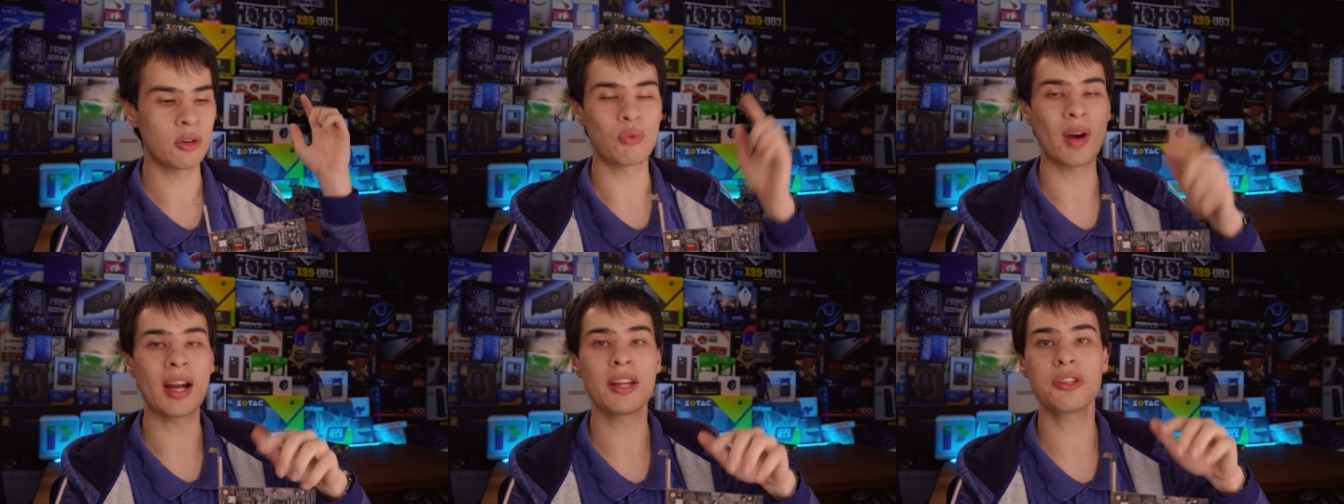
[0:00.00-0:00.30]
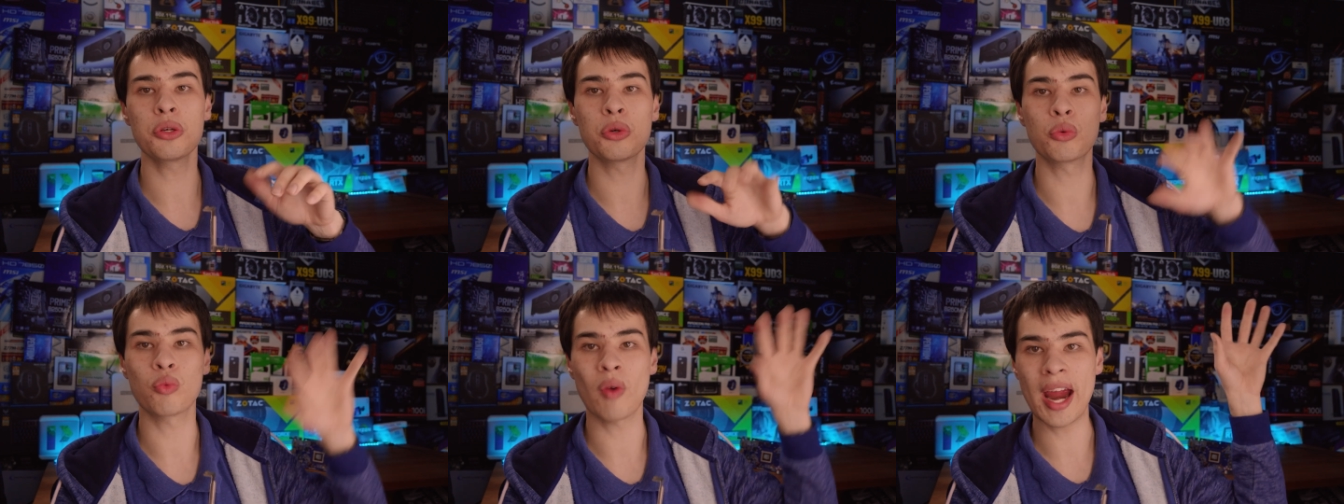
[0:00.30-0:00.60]

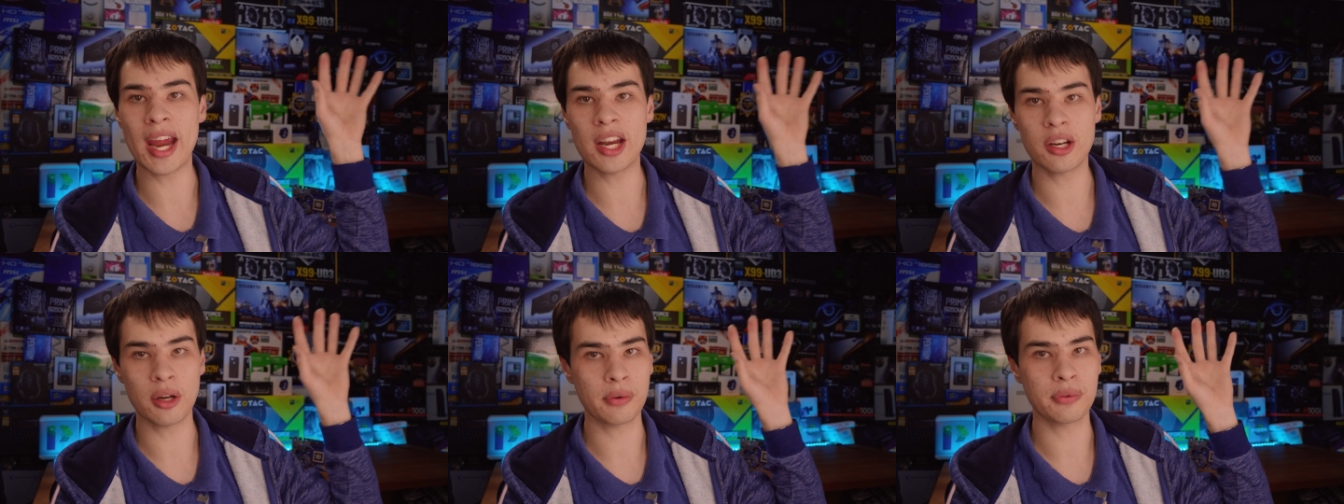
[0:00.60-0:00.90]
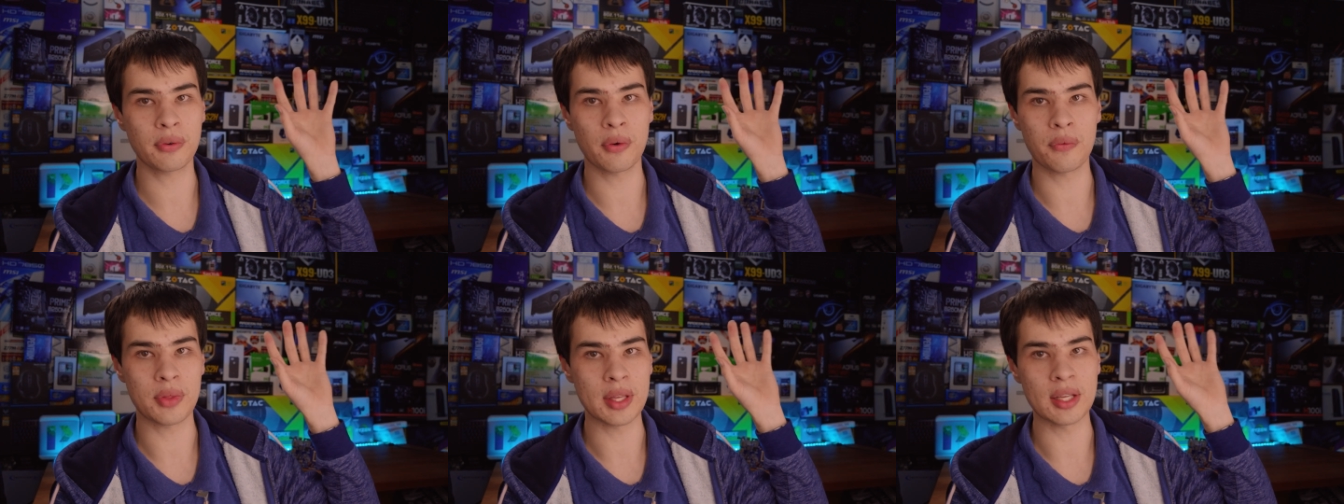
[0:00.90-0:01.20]
run your RAID
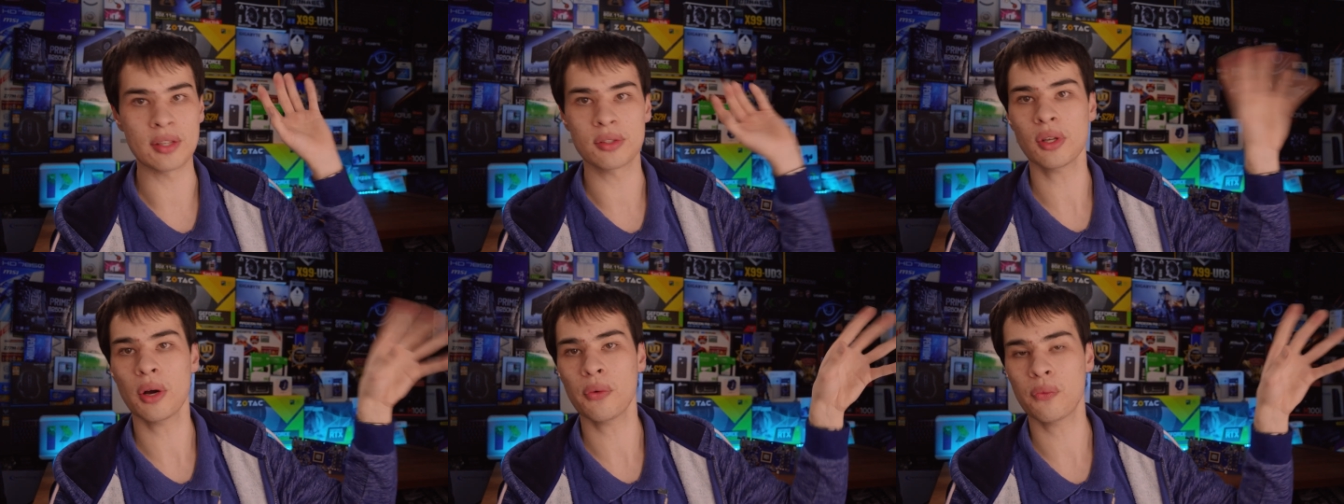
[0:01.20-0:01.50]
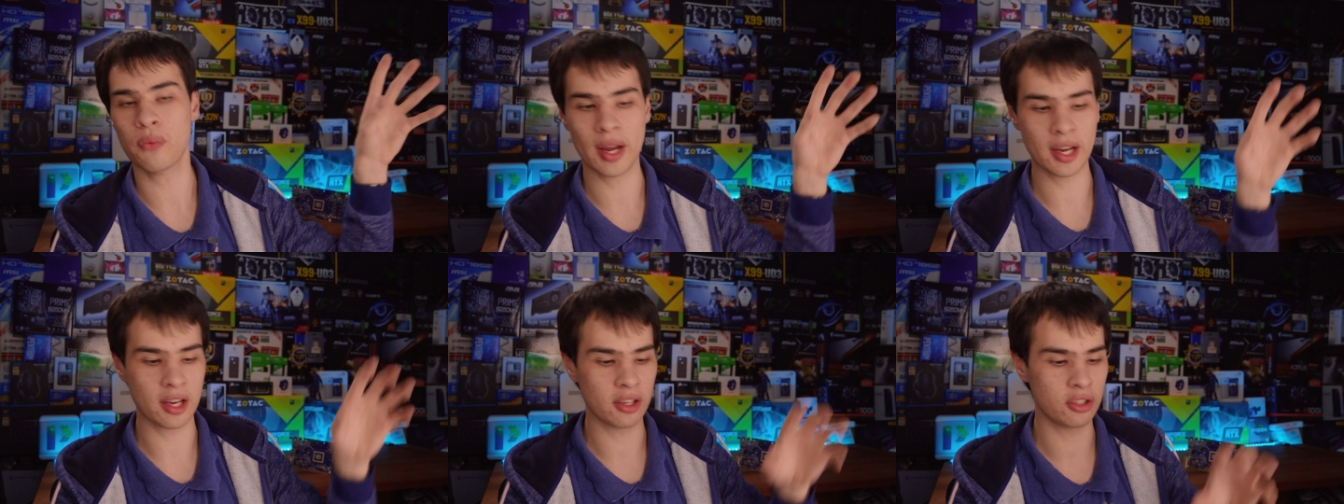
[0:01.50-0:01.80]
off of the
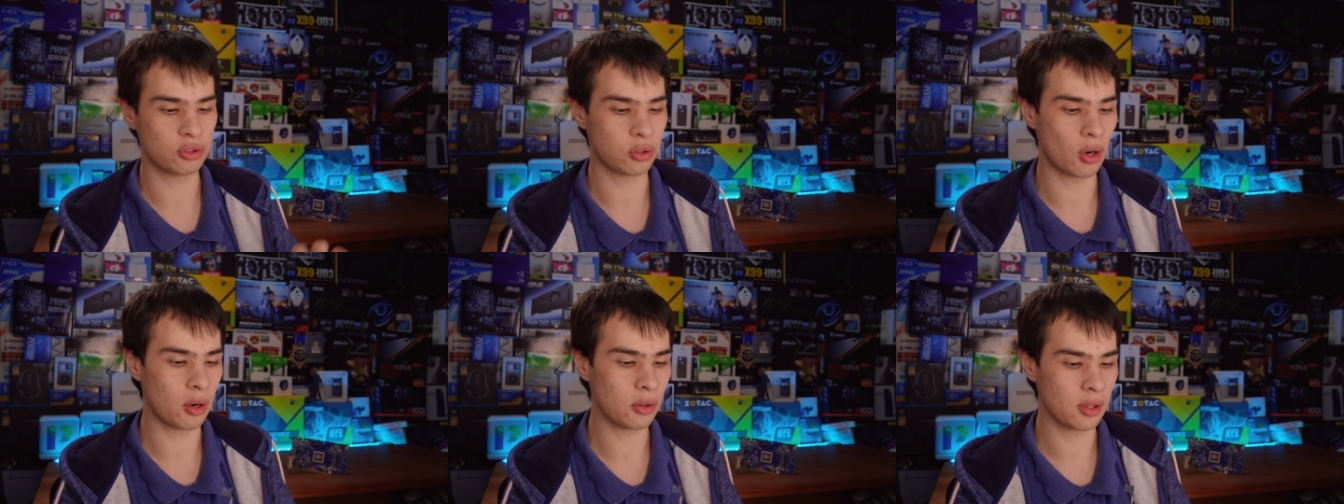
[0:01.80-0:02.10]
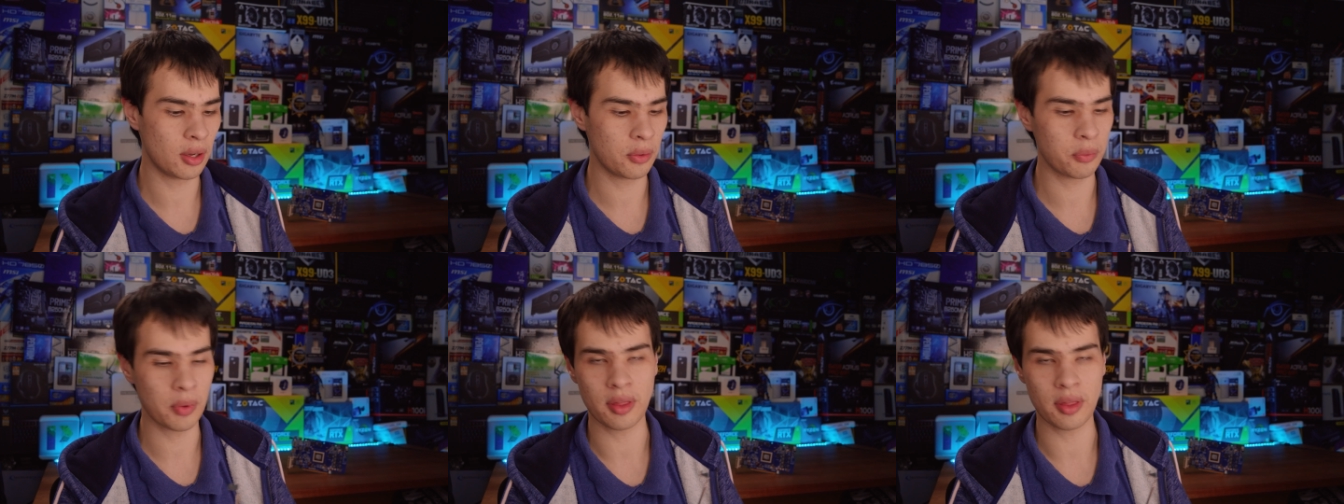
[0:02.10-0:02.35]
software controller,